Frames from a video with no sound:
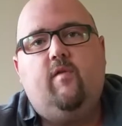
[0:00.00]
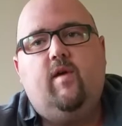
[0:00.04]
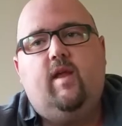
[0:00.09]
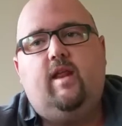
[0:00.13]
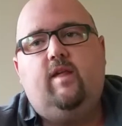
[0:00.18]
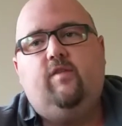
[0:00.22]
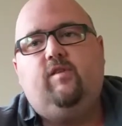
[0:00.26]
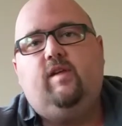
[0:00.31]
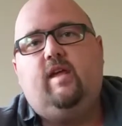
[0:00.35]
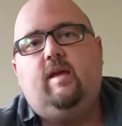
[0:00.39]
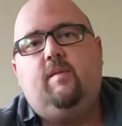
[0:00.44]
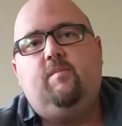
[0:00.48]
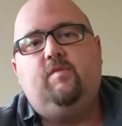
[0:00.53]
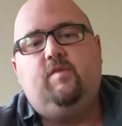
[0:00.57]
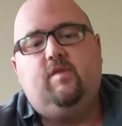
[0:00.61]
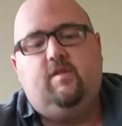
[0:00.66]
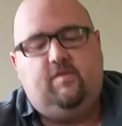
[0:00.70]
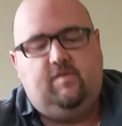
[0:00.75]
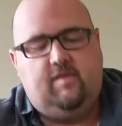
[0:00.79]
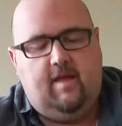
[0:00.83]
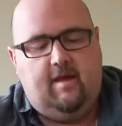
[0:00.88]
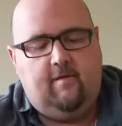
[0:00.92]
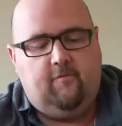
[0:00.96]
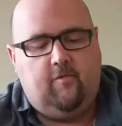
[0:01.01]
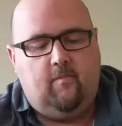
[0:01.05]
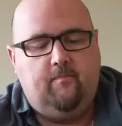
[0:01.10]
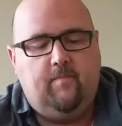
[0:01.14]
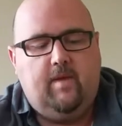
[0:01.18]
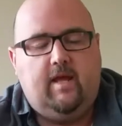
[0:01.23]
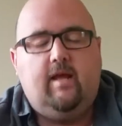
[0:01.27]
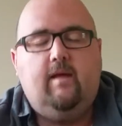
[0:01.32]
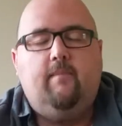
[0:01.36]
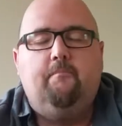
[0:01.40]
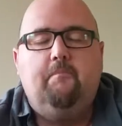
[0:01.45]
and this keeps this thing from
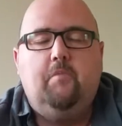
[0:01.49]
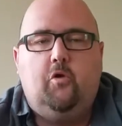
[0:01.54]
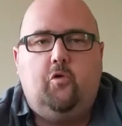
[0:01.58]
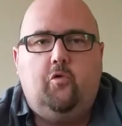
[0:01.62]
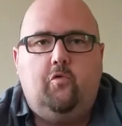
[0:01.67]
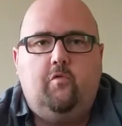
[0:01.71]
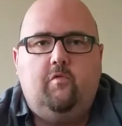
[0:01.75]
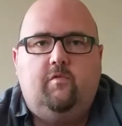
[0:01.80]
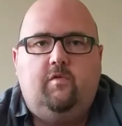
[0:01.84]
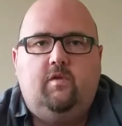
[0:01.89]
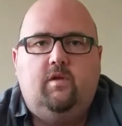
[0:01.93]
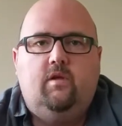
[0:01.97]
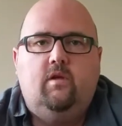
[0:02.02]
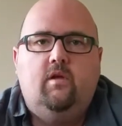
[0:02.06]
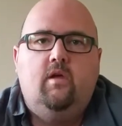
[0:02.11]
being moved.